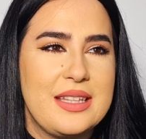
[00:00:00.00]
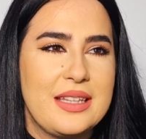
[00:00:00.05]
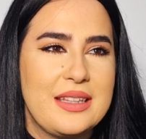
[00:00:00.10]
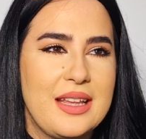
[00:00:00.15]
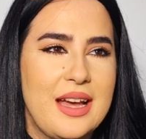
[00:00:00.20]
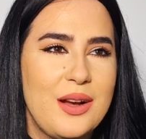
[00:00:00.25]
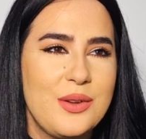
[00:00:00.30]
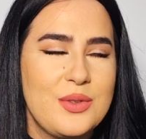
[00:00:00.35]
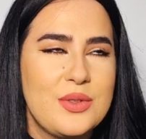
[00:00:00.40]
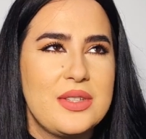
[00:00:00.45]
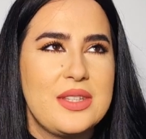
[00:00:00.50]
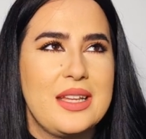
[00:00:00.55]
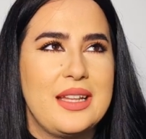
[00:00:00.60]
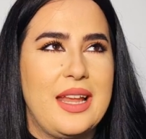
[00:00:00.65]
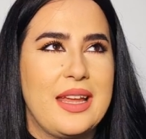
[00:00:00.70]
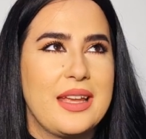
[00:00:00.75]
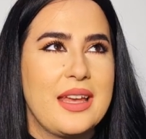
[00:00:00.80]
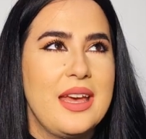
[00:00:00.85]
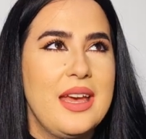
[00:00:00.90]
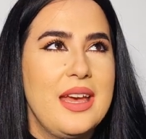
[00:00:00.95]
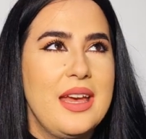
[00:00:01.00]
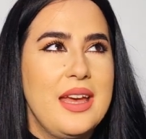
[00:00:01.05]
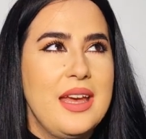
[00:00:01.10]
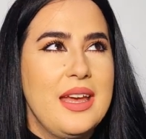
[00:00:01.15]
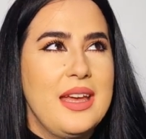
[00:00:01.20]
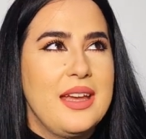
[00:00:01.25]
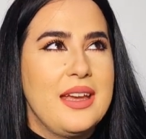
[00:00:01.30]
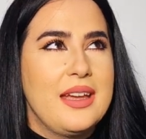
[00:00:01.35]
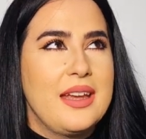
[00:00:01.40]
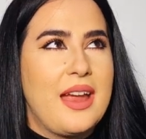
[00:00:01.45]
that, how to say, like,
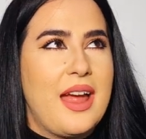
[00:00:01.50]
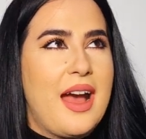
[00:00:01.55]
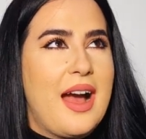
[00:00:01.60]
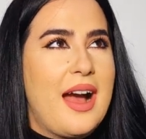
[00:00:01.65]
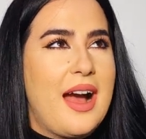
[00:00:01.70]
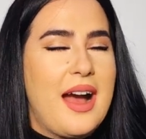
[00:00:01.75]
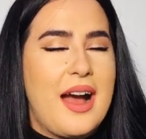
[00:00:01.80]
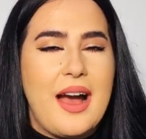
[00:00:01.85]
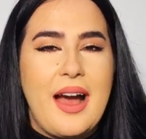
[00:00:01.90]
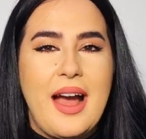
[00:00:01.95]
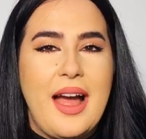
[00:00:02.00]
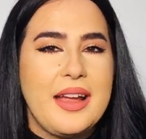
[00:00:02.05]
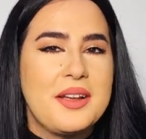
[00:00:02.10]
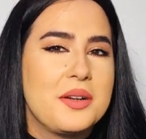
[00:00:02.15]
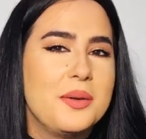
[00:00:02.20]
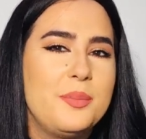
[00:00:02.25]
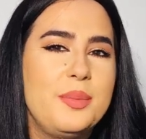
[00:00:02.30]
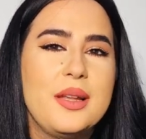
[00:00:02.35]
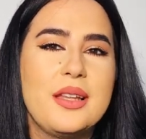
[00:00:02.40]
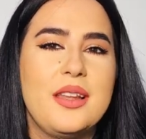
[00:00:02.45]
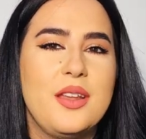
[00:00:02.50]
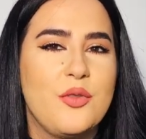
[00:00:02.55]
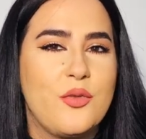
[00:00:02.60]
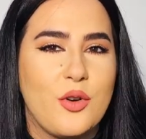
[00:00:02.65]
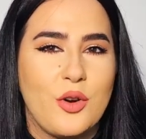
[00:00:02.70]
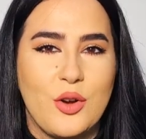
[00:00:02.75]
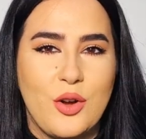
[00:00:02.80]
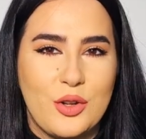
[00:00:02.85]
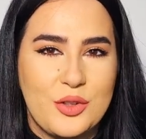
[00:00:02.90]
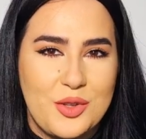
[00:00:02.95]
I completely
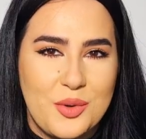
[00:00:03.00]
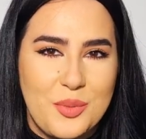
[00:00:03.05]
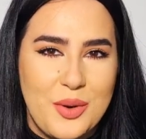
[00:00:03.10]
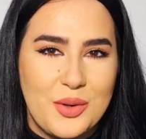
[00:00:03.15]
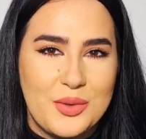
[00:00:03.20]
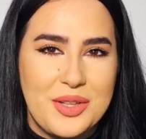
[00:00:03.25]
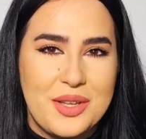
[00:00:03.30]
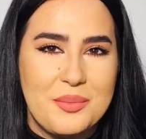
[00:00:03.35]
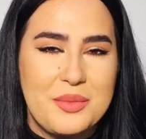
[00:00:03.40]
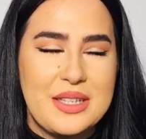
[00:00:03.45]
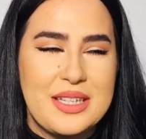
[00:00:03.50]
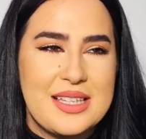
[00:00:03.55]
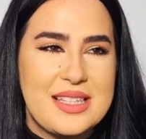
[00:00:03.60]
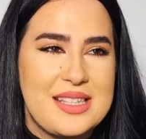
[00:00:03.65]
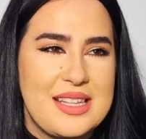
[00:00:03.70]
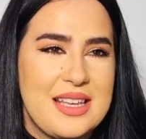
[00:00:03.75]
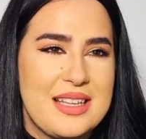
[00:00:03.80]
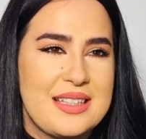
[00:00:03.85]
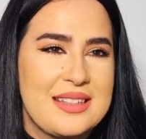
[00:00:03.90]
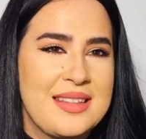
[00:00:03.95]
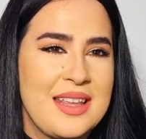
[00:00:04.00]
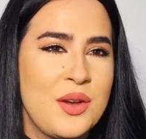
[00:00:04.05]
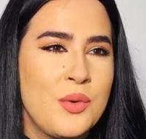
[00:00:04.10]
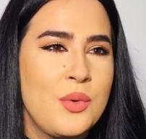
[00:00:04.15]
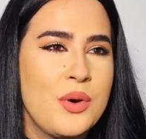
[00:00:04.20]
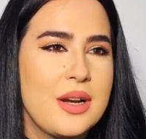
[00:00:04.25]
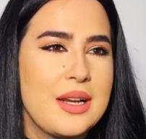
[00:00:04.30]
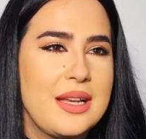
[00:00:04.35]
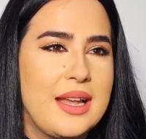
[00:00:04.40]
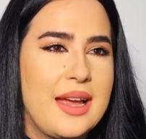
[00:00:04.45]
forgot about them in a sense. They
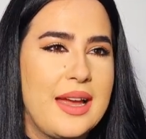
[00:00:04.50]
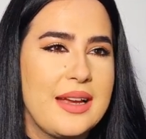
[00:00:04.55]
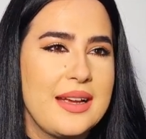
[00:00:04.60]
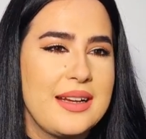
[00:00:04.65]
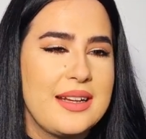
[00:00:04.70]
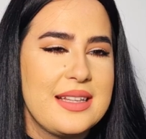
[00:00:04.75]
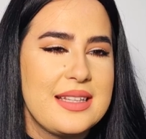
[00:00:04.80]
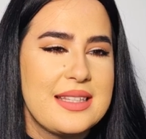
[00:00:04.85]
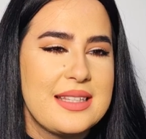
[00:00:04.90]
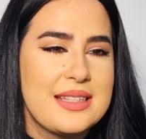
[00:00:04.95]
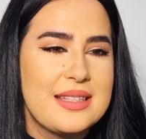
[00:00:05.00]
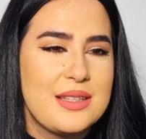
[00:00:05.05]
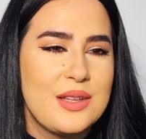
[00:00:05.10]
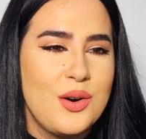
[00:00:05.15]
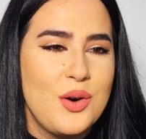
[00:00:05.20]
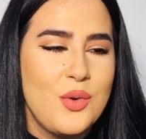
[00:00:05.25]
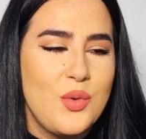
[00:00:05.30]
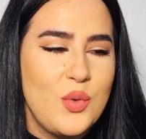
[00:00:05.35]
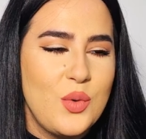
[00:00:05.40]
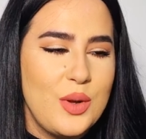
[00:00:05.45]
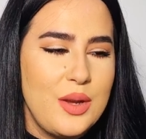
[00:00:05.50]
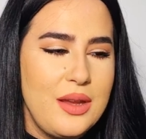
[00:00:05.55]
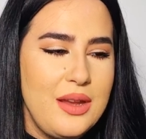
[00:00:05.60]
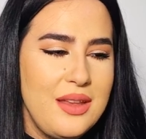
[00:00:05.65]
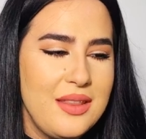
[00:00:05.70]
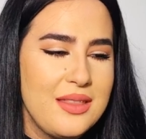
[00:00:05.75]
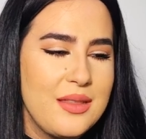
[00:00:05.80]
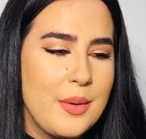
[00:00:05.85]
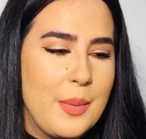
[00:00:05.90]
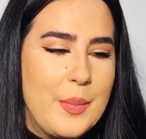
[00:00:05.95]
were like so
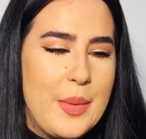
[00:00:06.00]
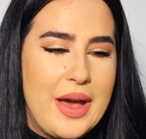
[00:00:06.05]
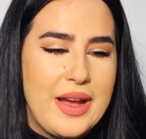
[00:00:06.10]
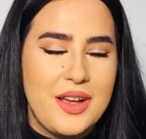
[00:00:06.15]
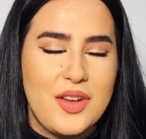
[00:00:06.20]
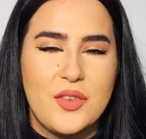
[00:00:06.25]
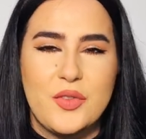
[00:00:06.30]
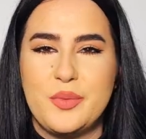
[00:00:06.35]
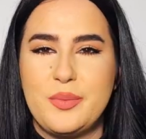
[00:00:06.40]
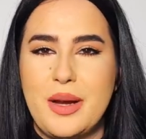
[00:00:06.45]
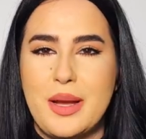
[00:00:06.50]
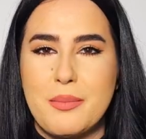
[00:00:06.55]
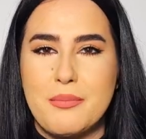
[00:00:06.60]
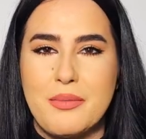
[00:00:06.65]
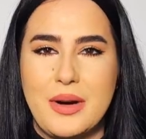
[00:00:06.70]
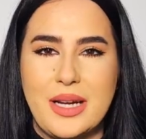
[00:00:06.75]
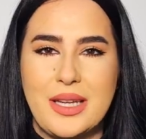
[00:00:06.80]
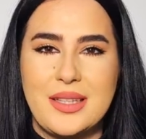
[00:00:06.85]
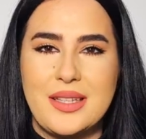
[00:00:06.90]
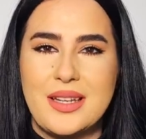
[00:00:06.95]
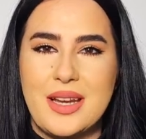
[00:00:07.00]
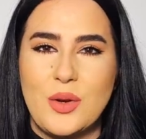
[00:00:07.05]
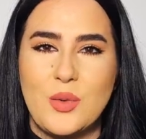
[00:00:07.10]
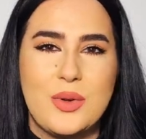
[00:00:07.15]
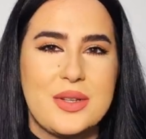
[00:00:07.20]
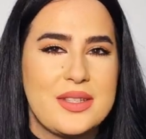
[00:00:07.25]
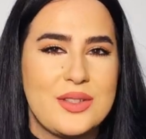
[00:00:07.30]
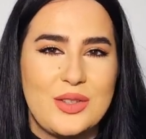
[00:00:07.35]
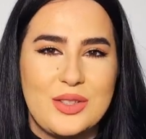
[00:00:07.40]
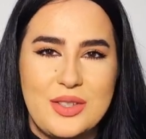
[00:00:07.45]
in the back of my mind that I
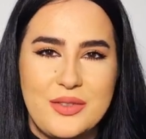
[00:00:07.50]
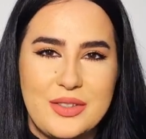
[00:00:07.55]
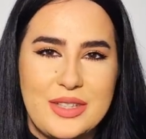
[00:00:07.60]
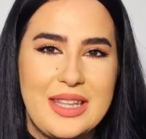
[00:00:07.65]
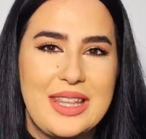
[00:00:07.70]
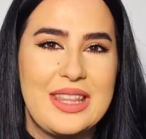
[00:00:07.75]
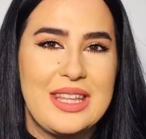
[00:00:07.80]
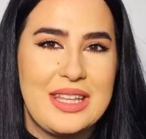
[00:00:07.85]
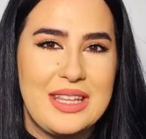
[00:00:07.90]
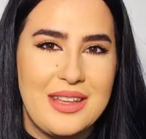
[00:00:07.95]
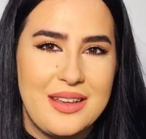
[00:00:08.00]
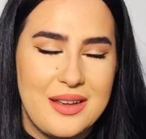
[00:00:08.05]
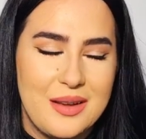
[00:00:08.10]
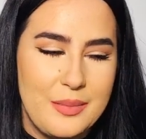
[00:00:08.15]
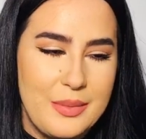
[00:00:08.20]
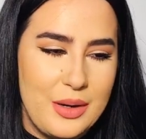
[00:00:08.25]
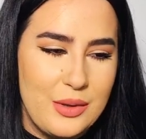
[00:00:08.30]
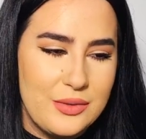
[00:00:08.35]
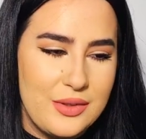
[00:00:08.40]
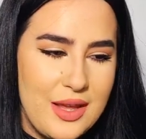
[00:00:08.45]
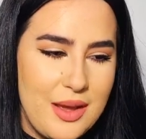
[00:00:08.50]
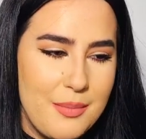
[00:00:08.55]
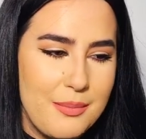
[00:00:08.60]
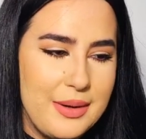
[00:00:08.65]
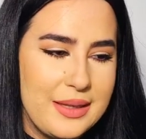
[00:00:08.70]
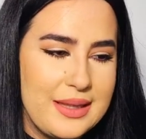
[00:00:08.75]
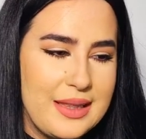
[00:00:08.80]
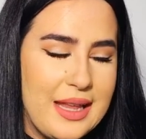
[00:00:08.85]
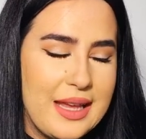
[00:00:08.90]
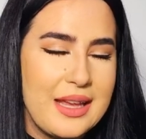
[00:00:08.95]
was not even thinking about them.
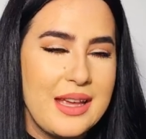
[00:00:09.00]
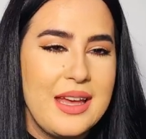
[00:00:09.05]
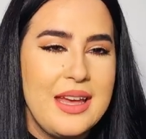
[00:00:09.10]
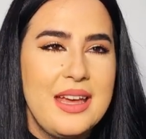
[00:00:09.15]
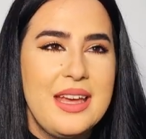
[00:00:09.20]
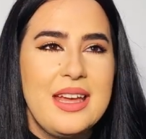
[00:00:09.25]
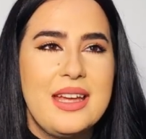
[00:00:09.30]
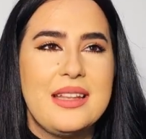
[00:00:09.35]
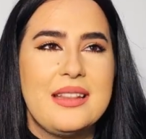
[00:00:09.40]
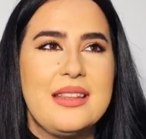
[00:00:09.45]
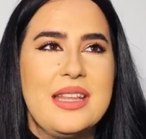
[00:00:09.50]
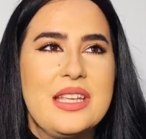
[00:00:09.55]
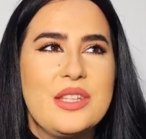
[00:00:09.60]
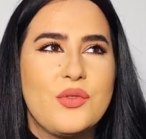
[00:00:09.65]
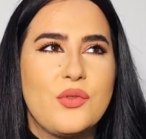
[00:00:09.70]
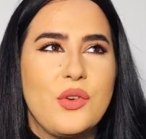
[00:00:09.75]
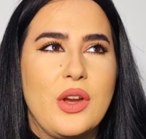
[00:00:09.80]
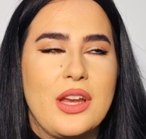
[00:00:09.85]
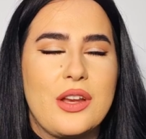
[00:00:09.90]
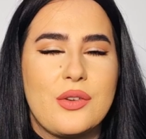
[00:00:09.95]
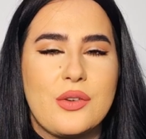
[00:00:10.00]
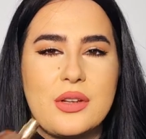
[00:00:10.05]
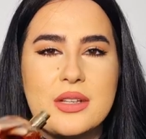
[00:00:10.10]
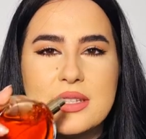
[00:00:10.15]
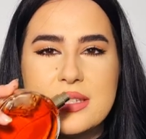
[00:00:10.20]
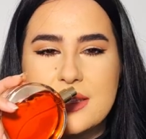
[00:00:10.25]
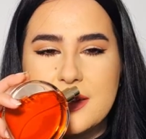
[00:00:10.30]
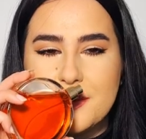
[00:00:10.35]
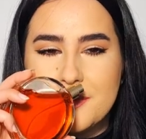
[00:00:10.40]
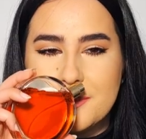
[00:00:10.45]
But like this fragrance,